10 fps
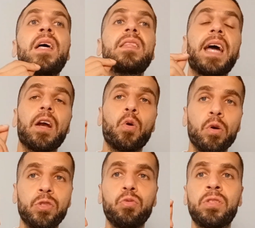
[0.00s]
They're
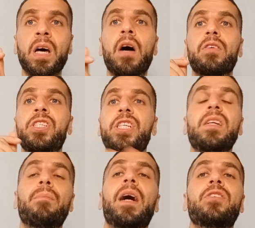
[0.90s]
going to talk
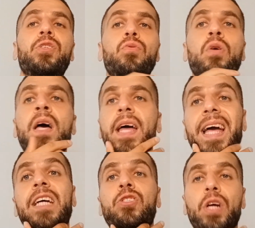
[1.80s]
shit about you
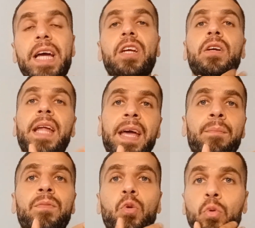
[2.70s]
and drag your
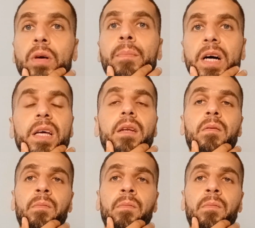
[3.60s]
name through the mud.